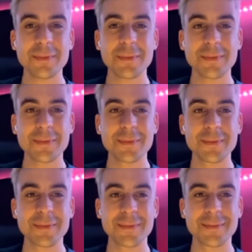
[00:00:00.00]

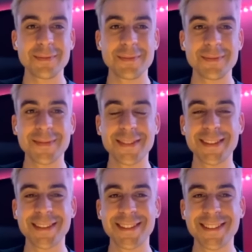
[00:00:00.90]

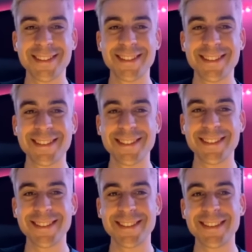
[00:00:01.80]

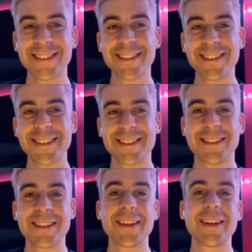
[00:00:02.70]

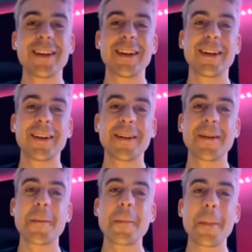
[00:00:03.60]

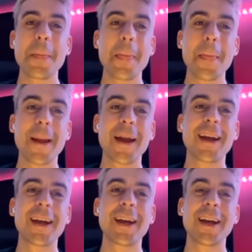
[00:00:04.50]

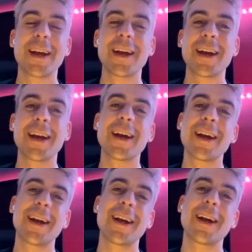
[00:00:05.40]

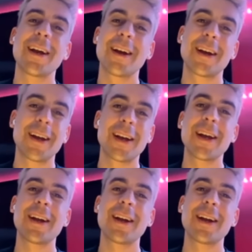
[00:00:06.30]
(silent)